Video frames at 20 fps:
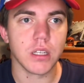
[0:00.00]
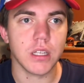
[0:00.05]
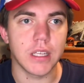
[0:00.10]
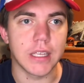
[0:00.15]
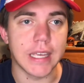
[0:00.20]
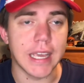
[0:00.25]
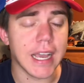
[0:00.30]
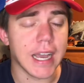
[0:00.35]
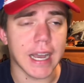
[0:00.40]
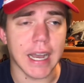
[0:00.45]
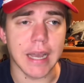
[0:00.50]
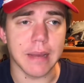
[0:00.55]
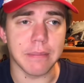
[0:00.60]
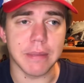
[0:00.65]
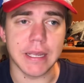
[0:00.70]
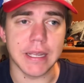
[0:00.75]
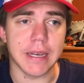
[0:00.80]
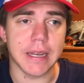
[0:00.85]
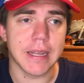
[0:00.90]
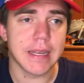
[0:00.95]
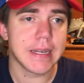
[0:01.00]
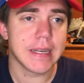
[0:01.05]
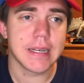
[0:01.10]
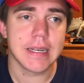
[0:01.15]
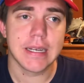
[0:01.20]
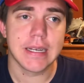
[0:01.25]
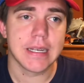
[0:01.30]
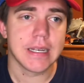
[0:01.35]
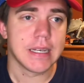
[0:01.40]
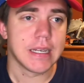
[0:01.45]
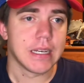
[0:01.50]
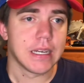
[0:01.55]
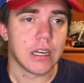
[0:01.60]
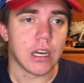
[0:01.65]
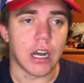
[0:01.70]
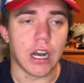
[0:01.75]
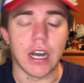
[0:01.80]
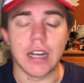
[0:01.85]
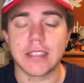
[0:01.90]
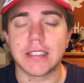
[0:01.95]
yeah, I mean,
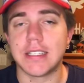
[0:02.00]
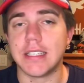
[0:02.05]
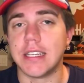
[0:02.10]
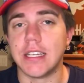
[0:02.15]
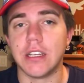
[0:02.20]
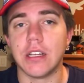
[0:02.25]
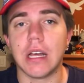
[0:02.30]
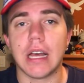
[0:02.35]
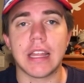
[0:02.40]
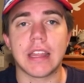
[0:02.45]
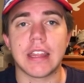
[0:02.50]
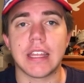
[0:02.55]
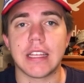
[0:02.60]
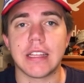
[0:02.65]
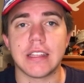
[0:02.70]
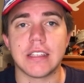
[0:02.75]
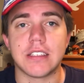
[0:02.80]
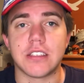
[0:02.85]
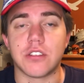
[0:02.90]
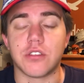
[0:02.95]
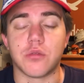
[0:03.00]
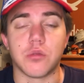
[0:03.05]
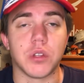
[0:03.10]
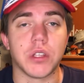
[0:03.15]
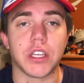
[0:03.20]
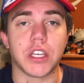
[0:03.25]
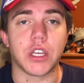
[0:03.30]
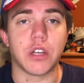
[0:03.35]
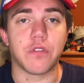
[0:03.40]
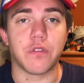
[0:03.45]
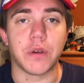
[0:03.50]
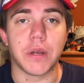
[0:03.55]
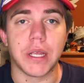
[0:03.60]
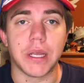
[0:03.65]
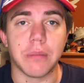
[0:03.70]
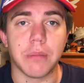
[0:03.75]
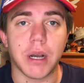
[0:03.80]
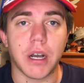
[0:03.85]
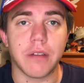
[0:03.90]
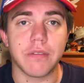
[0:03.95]
Austin Hill, I think this is really good for
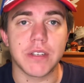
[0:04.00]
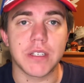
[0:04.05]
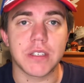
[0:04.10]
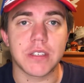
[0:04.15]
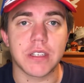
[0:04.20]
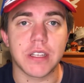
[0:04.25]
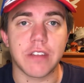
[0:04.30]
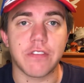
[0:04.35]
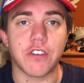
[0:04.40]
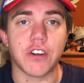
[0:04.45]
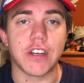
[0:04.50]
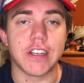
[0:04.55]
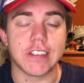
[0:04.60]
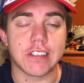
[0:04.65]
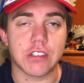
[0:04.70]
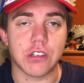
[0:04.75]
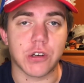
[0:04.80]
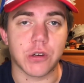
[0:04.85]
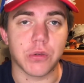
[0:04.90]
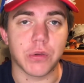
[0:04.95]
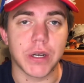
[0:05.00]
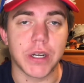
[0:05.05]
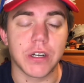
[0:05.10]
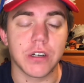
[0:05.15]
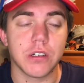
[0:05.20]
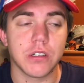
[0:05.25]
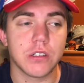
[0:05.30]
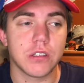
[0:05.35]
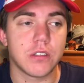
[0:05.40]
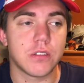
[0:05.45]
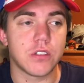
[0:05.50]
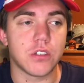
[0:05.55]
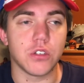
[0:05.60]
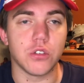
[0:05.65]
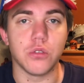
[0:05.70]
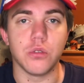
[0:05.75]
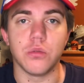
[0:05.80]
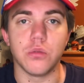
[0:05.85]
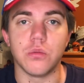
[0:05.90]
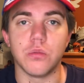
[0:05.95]
him, obviously, for his career
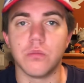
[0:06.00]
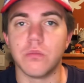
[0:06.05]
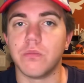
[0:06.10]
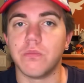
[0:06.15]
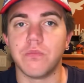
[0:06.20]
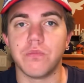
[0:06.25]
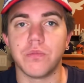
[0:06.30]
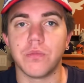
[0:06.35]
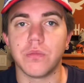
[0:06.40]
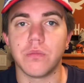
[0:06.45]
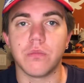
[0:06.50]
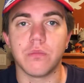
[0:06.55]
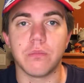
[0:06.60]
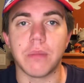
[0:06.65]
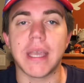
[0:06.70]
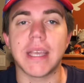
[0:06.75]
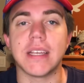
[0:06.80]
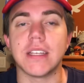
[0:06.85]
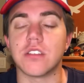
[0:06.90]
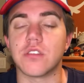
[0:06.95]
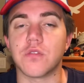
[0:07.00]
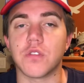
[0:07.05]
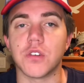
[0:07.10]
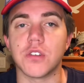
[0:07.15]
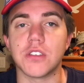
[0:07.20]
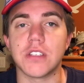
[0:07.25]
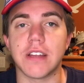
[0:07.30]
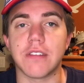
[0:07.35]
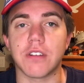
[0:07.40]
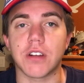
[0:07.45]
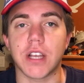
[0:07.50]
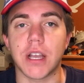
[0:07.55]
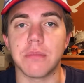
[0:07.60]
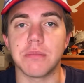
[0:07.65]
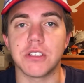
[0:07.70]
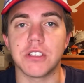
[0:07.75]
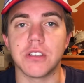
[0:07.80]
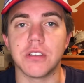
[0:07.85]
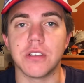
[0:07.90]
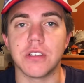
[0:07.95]
to make his first ever Cup
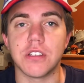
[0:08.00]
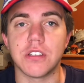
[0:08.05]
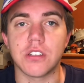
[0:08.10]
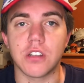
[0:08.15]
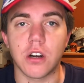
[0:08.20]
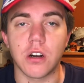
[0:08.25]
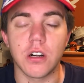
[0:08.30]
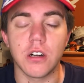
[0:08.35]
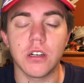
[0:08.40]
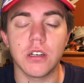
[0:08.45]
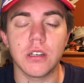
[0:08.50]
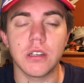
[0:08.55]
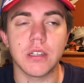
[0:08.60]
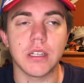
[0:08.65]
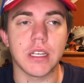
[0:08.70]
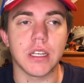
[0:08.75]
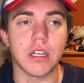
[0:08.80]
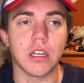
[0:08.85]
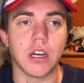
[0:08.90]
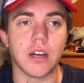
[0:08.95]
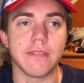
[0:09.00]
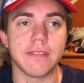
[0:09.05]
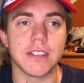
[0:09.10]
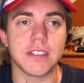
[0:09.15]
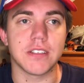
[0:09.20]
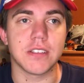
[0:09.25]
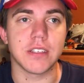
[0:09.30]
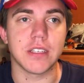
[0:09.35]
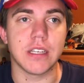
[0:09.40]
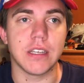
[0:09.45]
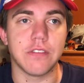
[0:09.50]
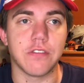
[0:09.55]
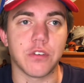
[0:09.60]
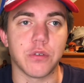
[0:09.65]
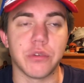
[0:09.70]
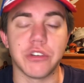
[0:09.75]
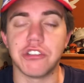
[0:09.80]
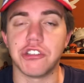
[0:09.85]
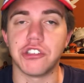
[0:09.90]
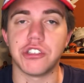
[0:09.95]
Series start and obviously for
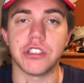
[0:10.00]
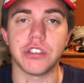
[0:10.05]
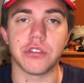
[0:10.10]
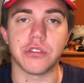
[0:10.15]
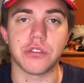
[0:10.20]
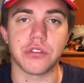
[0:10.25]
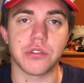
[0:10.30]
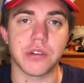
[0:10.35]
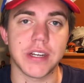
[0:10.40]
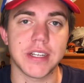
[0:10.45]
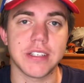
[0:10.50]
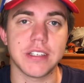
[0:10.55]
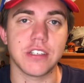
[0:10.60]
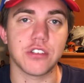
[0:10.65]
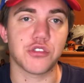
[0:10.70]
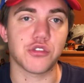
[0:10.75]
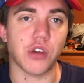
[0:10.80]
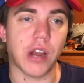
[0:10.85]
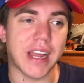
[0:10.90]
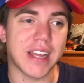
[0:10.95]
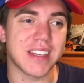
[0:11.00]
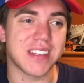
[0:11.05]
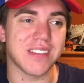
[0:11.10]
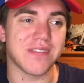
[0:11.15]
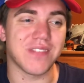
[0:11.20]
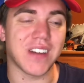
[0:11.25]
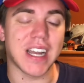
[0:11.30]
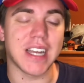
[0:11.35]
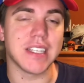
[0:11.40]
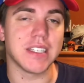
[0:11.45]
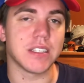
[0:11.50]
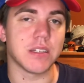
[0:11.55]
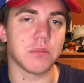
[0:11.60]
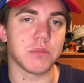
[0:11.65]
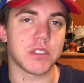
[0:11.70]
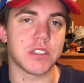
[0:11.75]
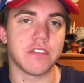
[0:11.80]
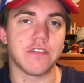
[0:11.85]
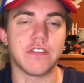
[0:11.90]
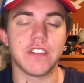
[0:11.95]
Richard Childress Racing, trying to find
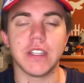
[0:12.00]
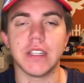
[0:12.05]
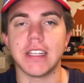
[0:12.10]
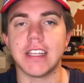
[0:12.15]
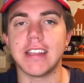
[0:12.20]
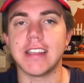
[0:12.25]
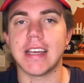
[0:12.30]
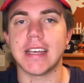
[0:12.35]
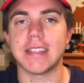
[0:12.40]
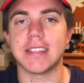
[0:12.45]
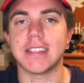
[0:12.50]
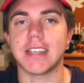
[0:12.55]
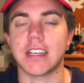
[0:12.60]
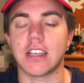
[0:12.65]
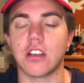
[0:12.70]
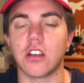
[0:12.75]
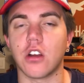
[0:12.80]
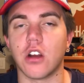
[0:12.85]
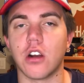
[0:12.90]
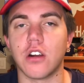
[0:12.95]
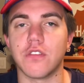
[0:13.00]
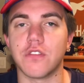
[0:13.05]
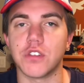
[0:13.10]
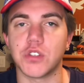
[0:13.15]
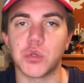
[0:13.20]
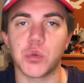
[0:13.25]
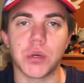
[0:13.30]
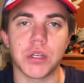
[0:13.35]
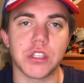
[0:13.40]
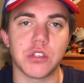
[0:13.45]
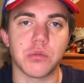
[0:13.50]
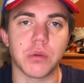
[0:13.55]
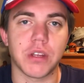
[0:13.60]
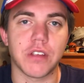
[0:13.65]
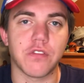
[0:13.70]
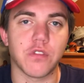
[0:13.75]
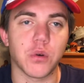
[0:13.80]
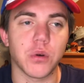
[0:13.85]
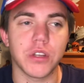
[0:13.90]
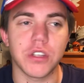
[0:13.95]
someone to fill in that second car for
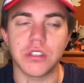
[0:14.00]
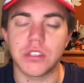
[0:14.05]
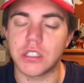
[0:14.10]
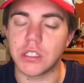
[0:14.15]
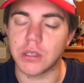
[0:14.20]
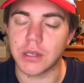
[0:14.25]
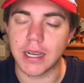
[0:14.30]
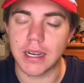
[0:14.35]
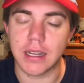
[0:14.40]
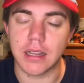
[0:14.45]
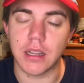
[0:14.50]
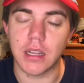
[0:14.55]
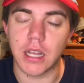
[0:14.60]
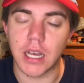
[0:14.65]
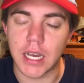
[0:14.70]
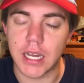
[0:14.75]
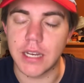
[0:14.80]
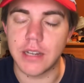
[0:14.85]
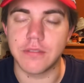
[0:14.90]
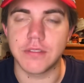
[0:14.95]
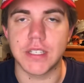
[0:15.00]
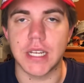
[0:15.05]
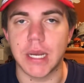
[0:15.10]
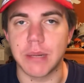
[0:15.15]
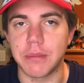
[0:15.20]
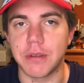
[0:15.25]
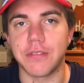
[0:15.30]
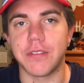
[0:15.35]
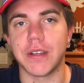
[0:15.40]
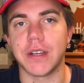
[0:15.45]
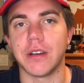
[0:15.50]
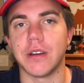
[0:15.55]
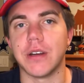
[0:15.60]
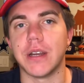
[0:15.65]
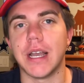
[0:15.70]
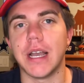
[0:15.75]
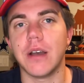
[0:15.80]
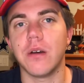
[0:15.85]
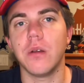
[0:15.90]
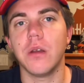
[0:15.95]
2024. You still got a lot of time to figure it
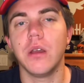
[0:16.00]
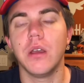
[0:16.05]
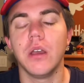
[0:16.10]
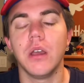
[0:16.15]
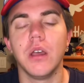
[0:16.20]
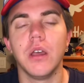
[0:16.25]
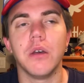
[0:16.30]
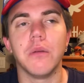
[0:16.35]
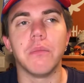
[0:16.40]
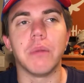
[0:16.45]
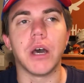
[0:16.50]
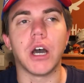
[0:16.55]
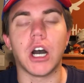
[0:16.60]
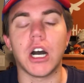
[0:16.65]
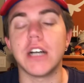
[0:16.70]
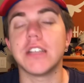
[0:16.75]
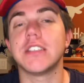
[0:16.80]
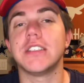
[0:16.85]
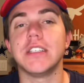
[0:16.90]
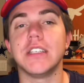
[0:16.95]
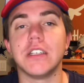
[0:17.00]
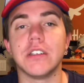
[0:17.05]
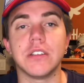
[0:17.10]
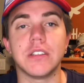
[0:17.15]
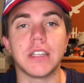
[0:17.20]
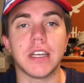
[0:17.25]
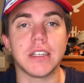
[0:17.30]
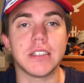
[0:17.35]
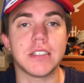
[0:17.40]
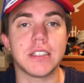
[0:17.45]
out, but Austin Hill does